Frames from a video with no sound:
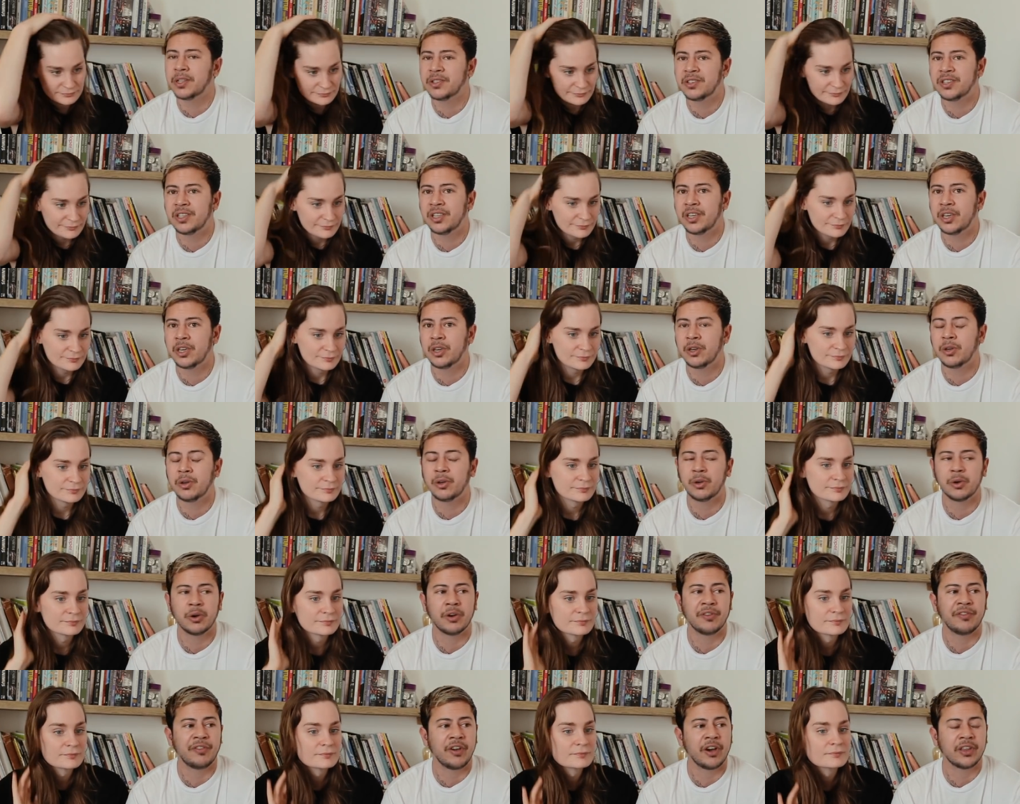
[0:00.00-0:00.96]
Speaker 1: to you, who are
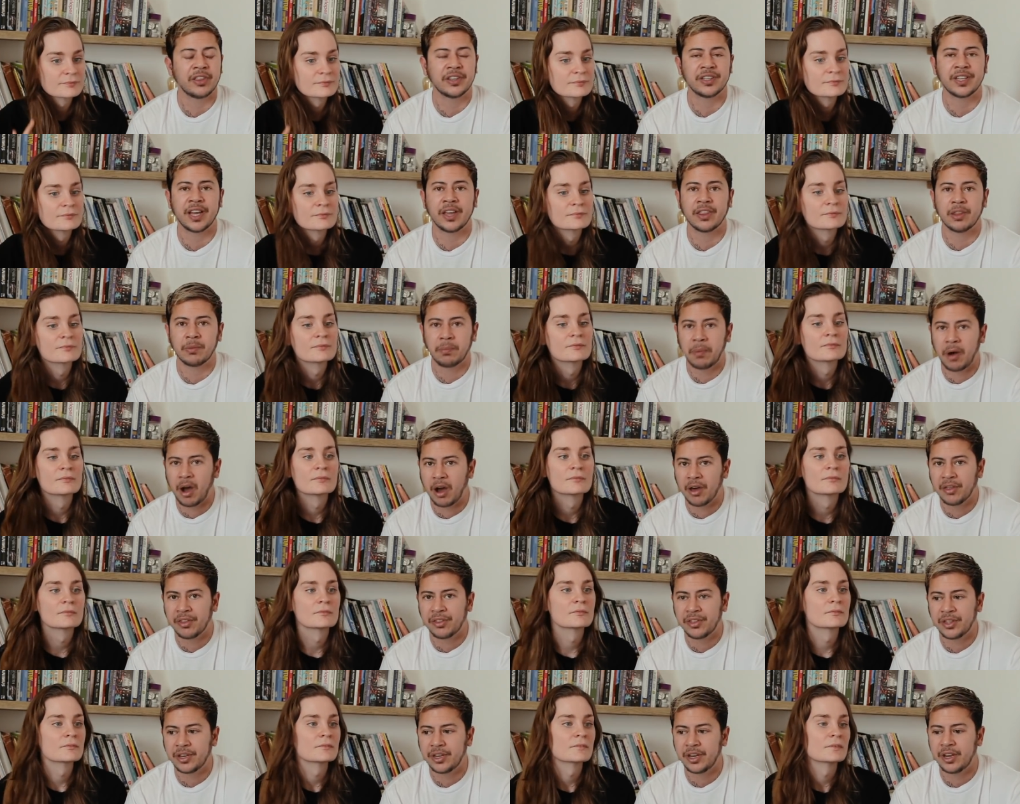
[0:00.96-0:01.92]
further down the path
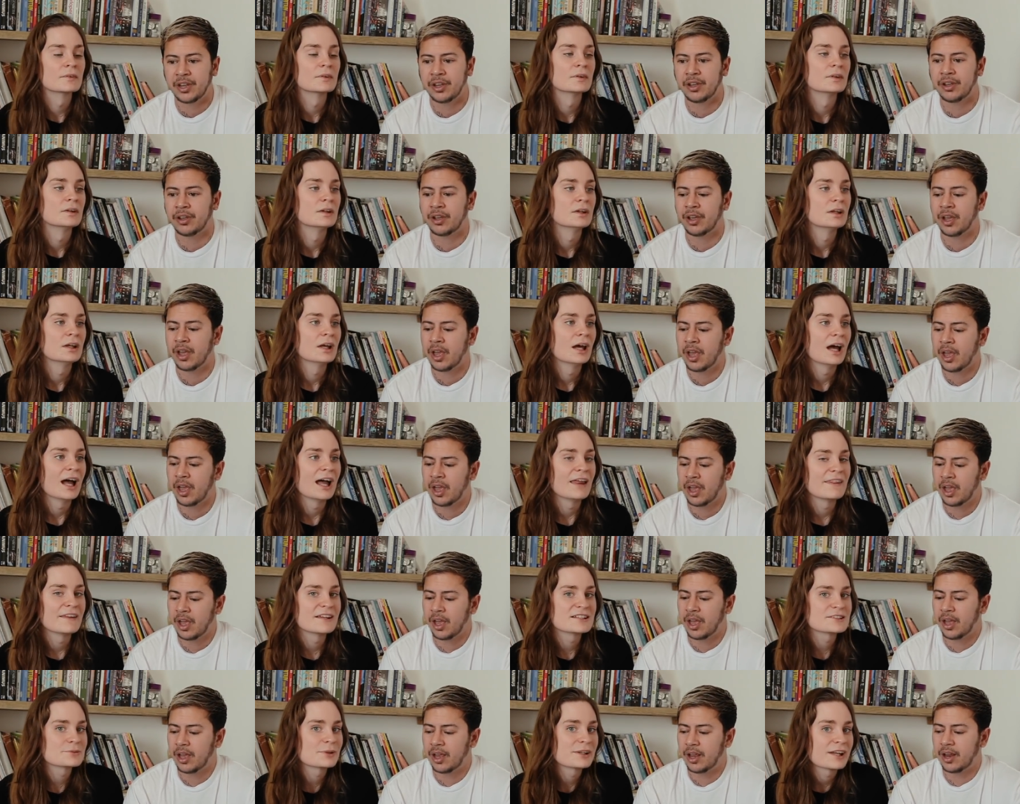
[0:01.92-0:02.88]
than you.
Speaker 2: And
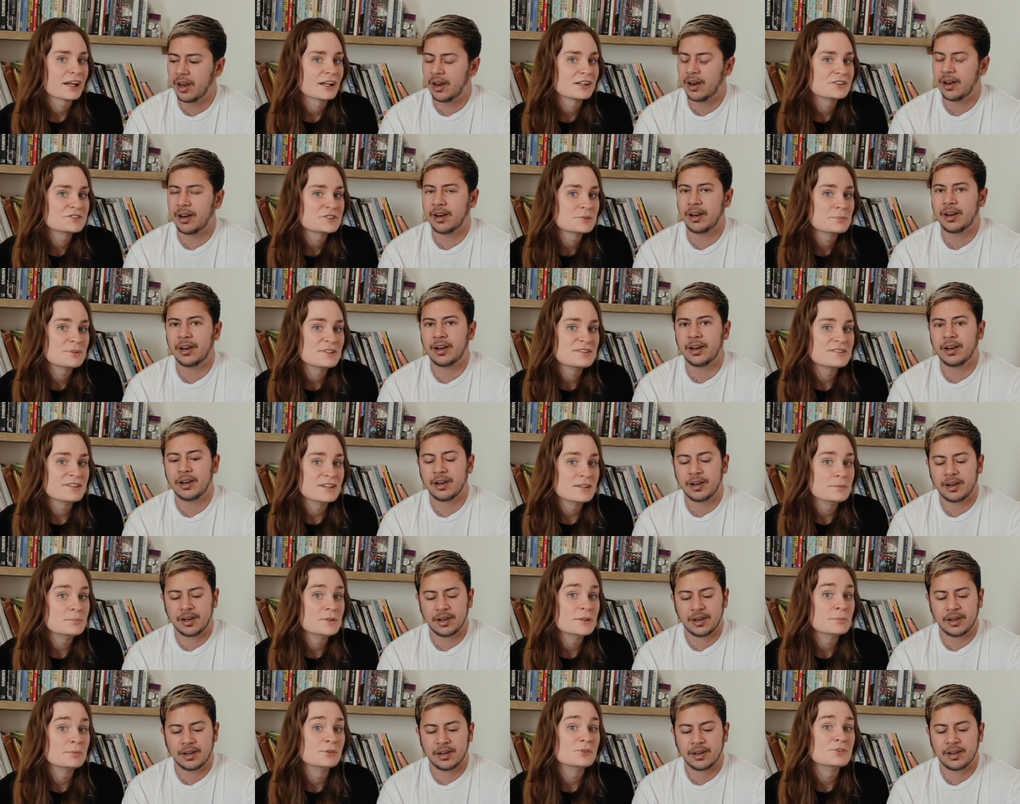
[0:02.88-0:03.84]
that's what LGBT
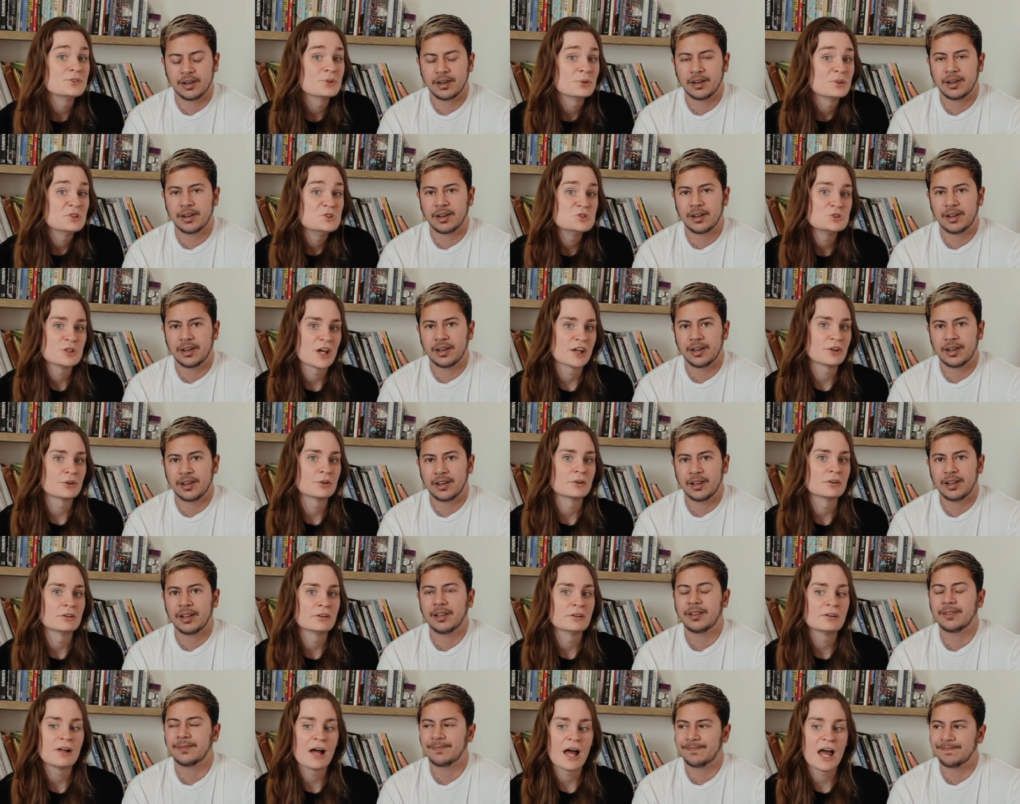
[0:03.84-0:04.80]
people do in
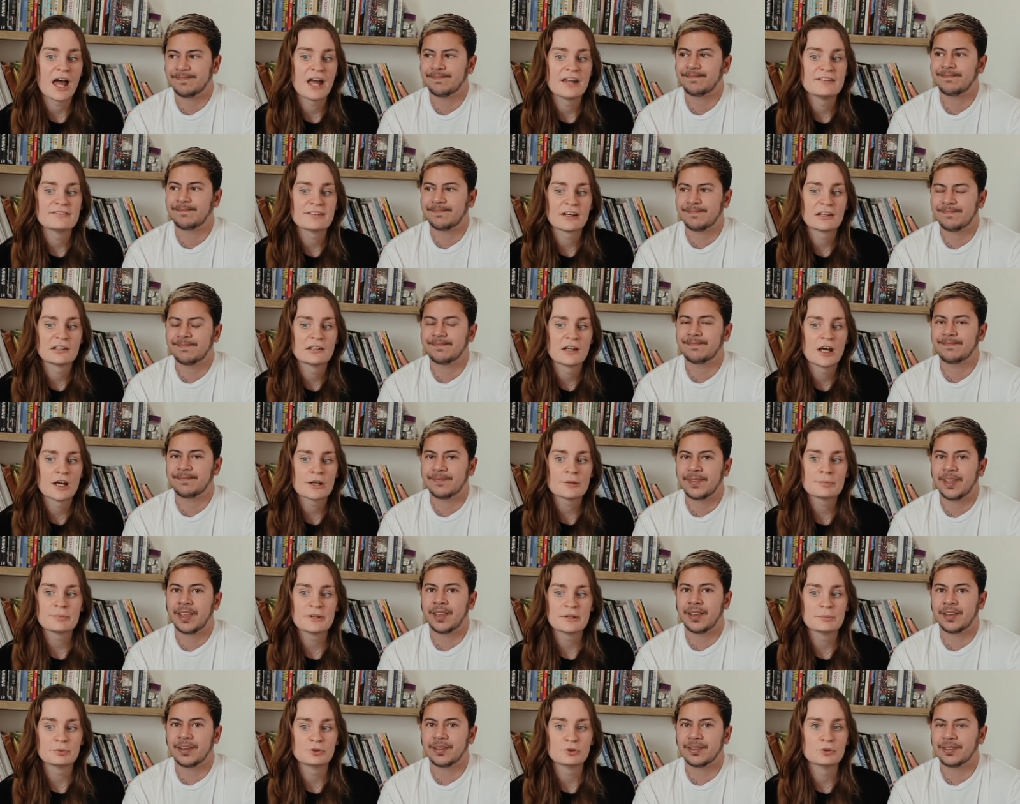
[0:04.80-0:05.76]
general, and a lot of yeah.
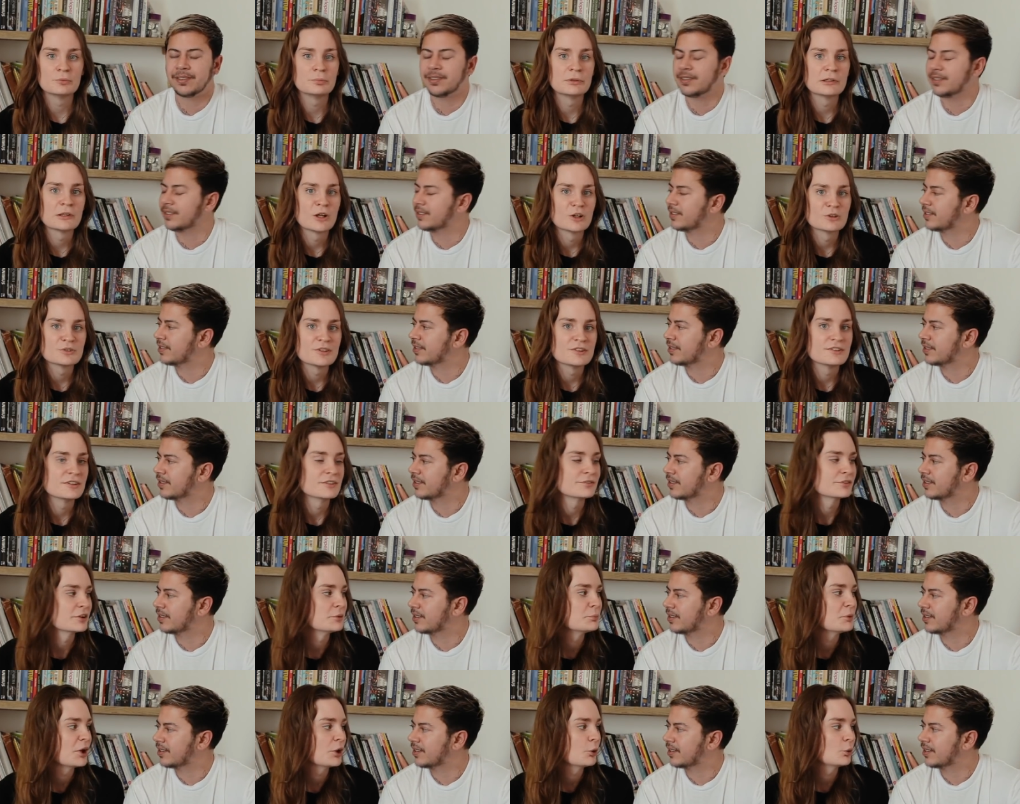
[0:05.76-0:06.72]
people who belong to different
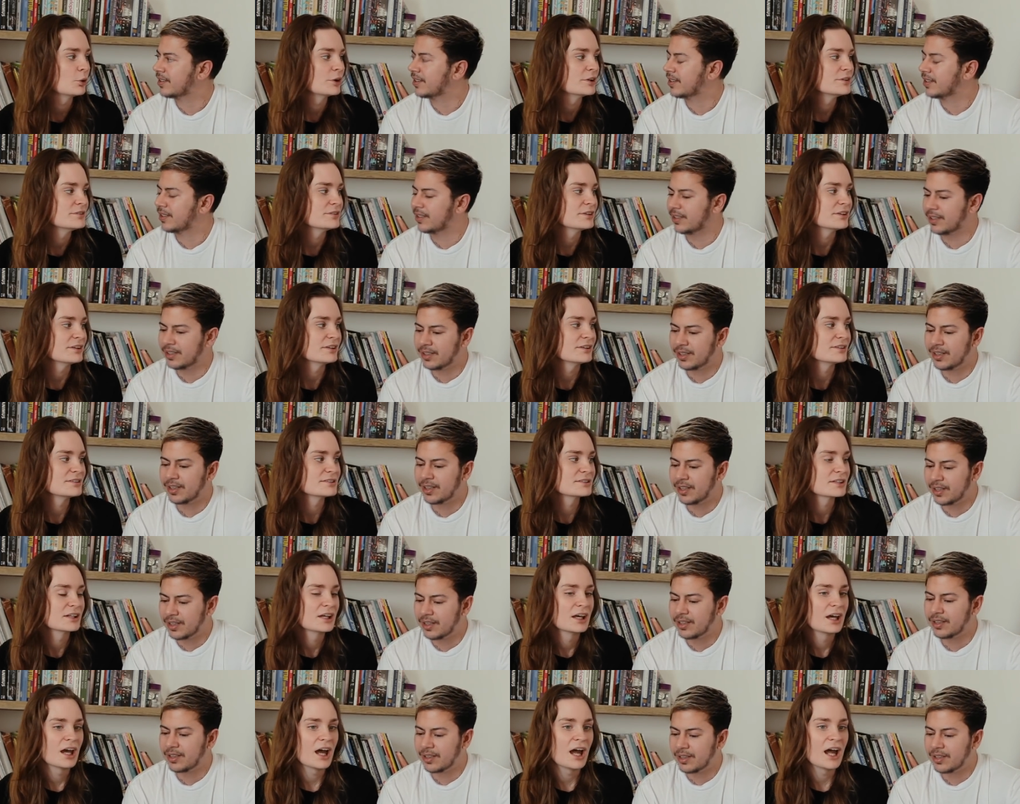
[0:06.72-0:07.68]
minorities.
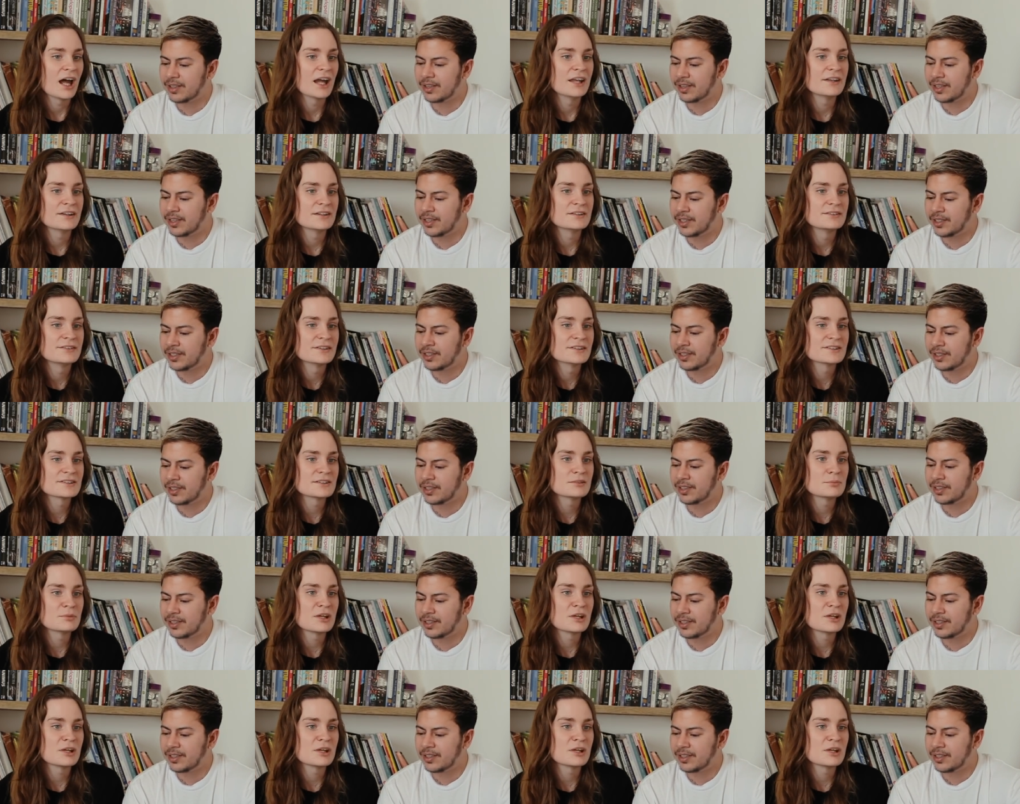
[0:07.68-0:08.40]
And it doesn't